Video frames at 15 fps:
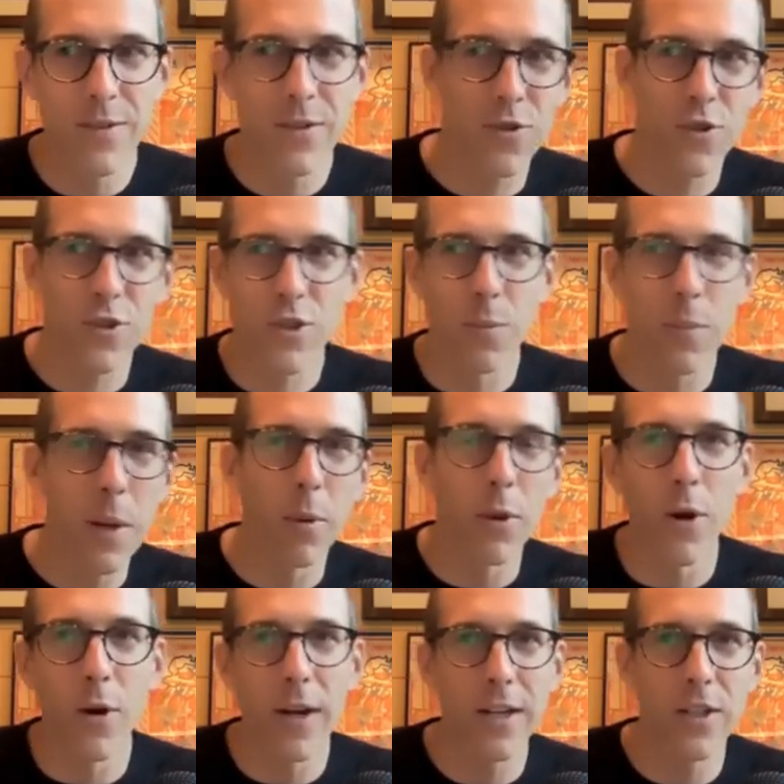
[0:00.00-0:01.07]
so people
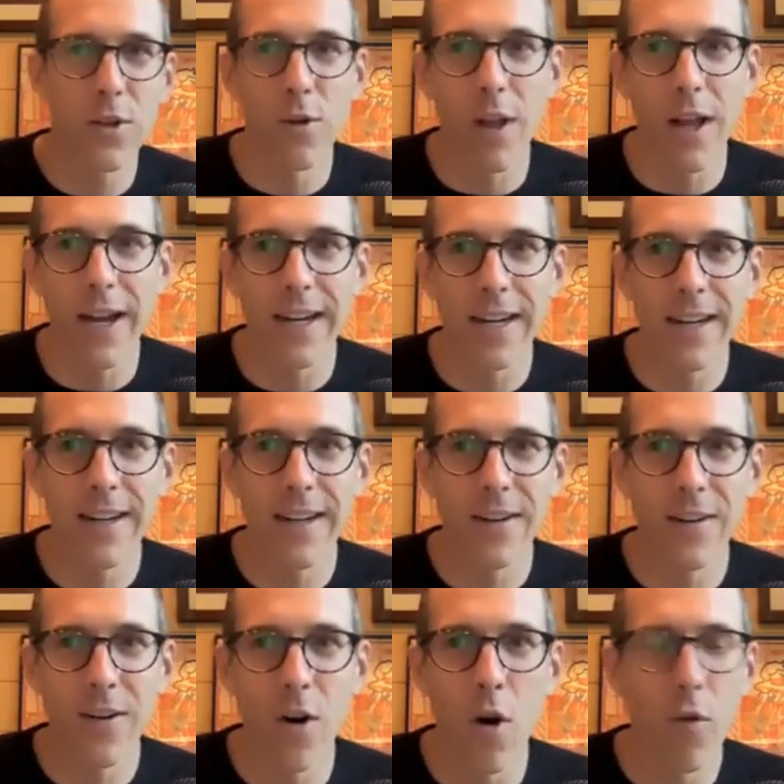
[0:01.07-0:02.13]
don't get too like
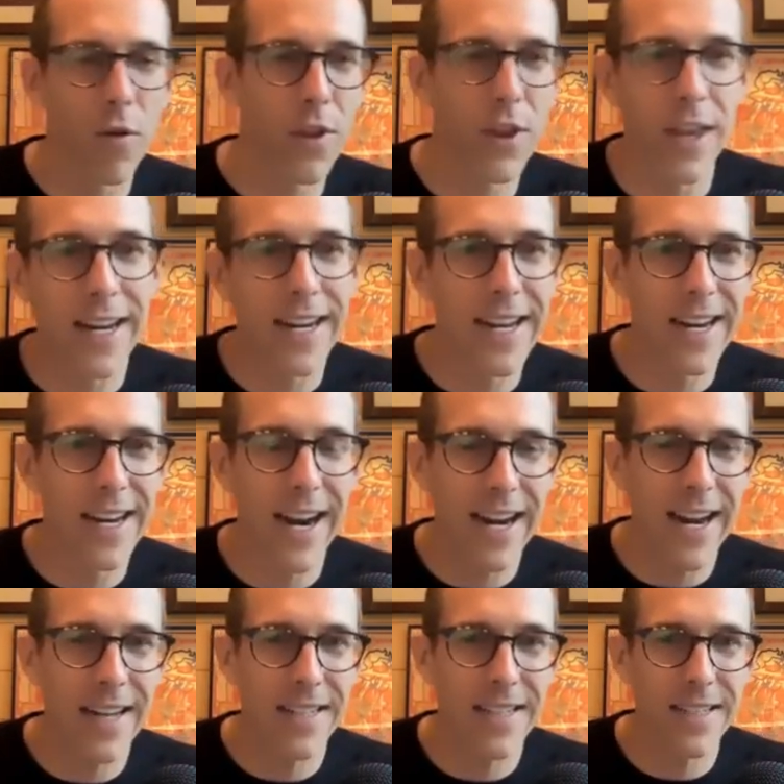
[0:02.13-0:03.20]
overthinking it, I
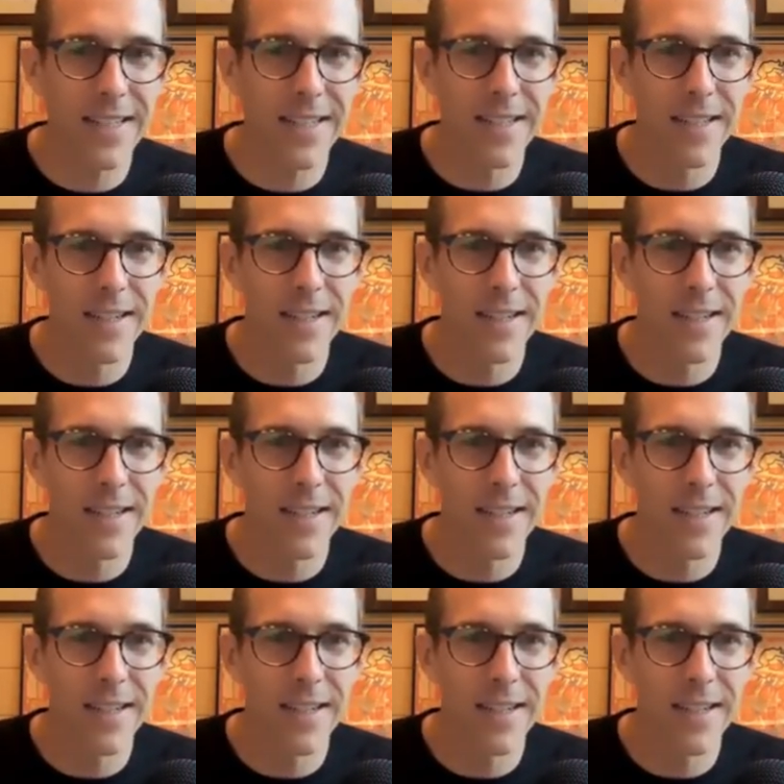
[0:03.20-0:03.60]
guess.